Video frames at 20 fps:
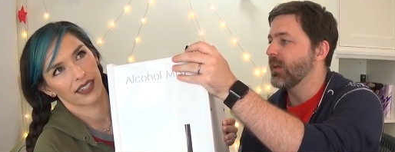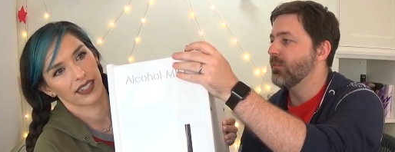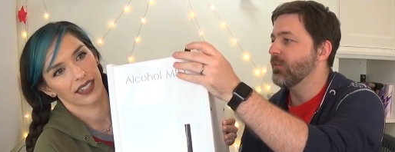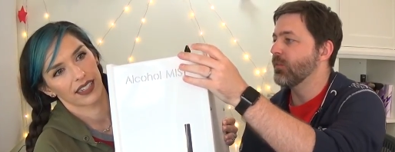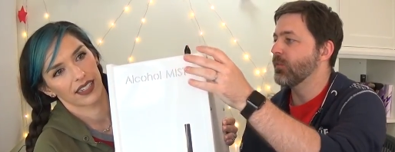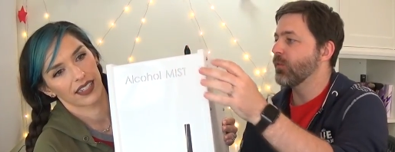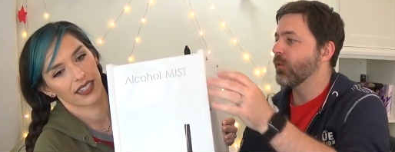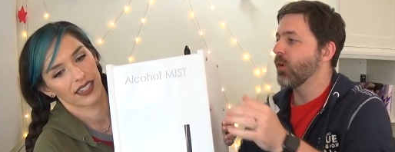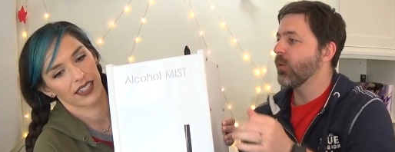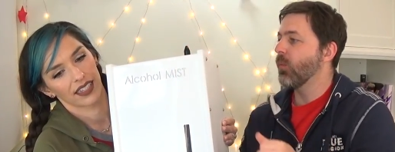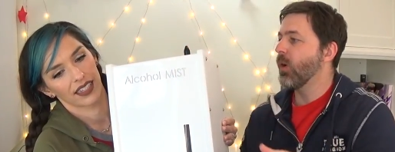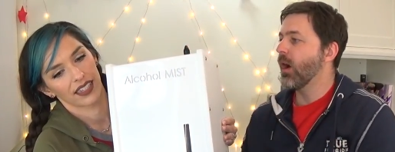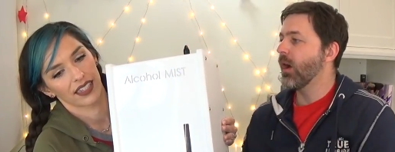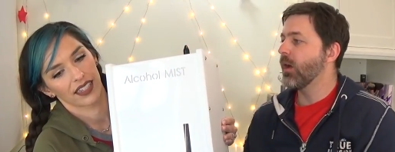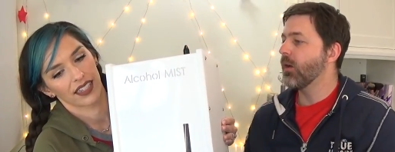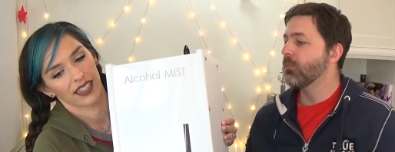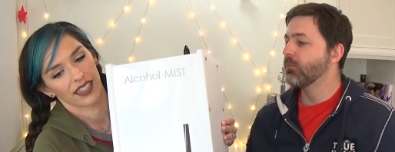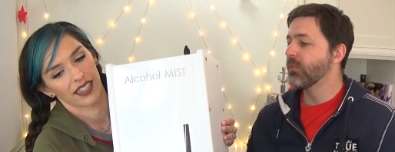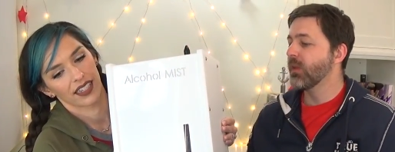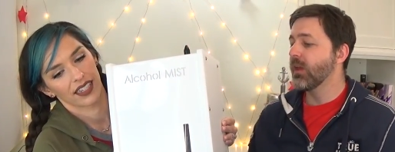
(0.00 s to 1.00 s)
Speaker 1: leave it for a
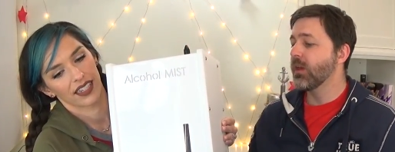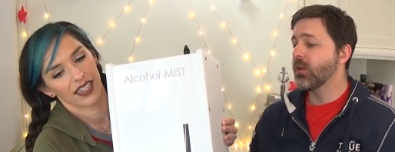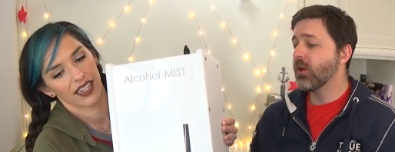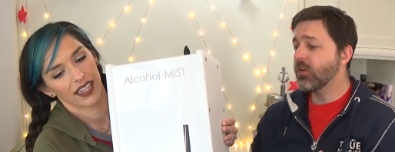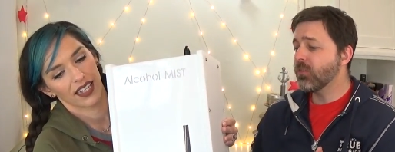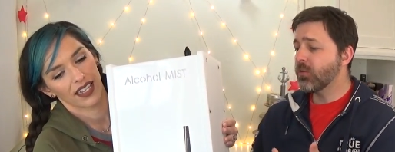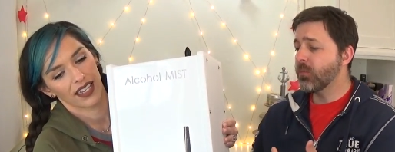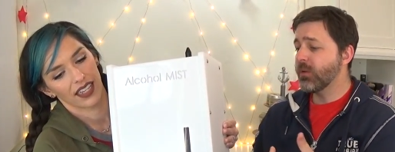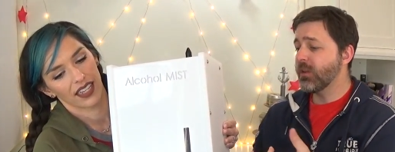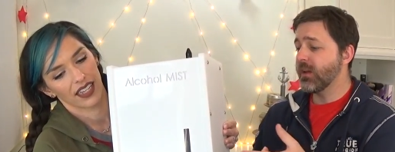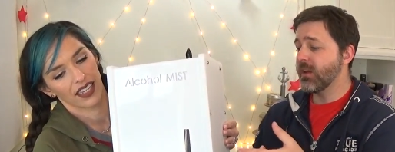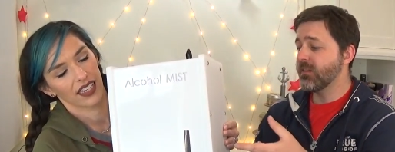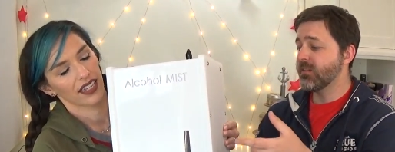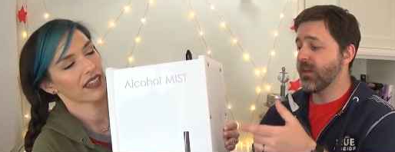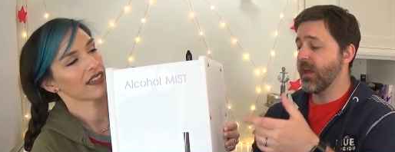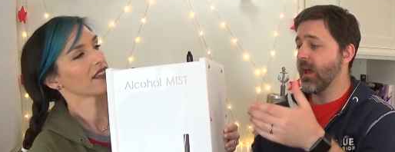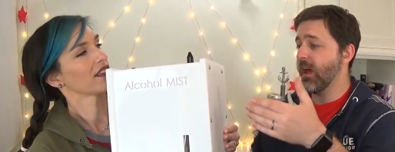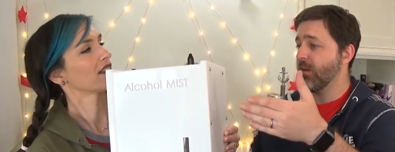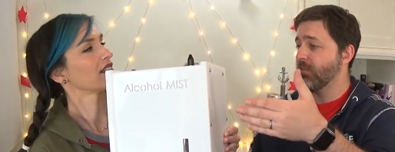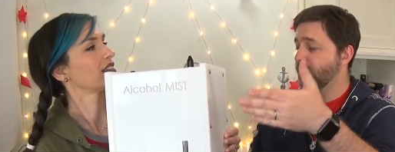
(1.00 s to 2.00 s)
while. It'd also be nice
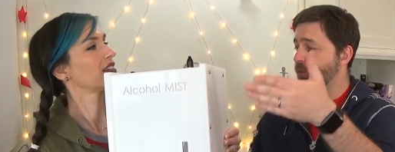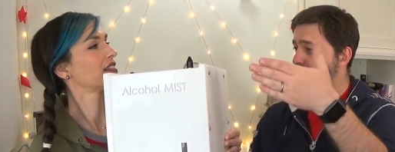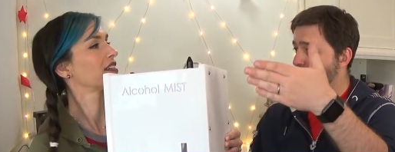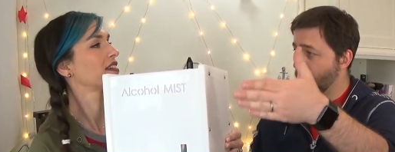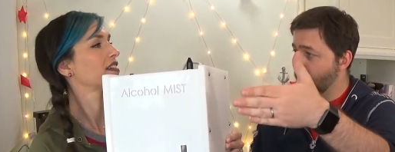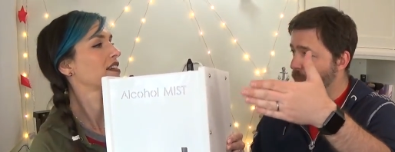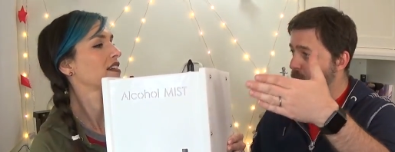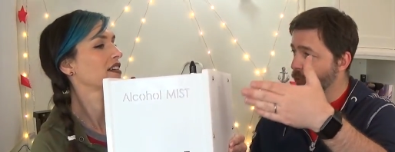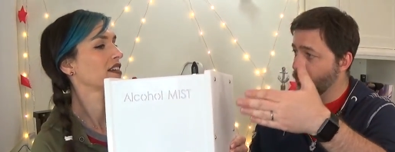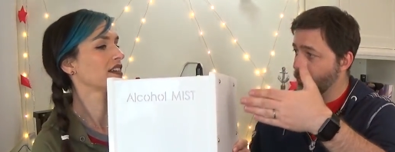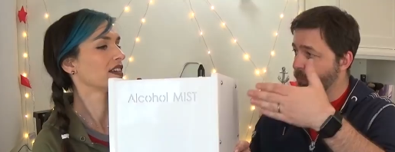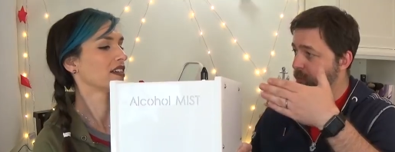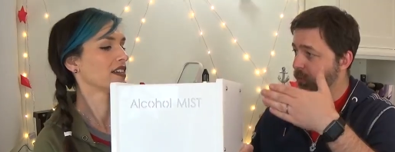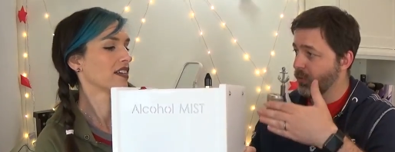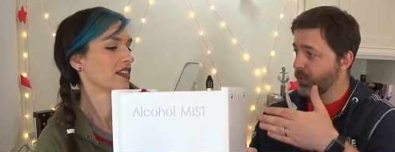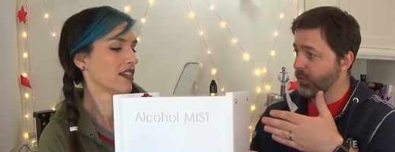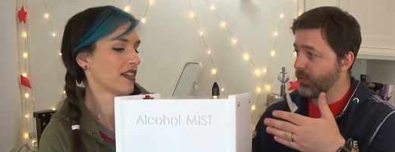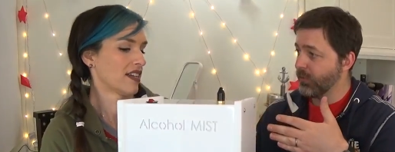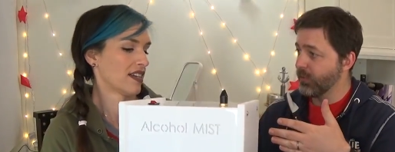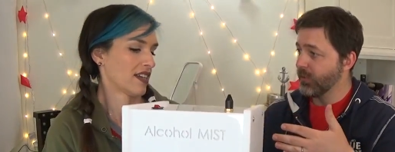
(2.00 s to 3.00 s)
to have, you know,
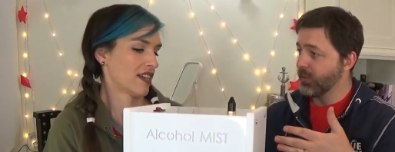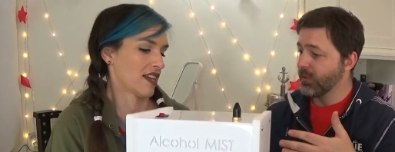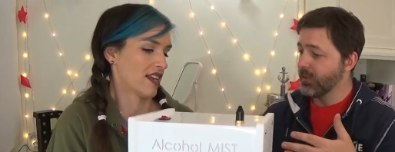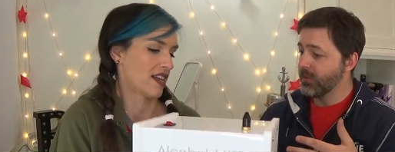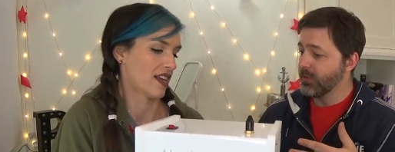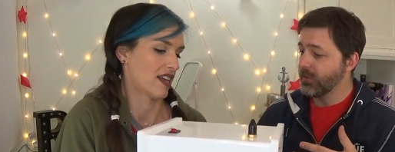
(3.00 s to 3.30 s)
multiple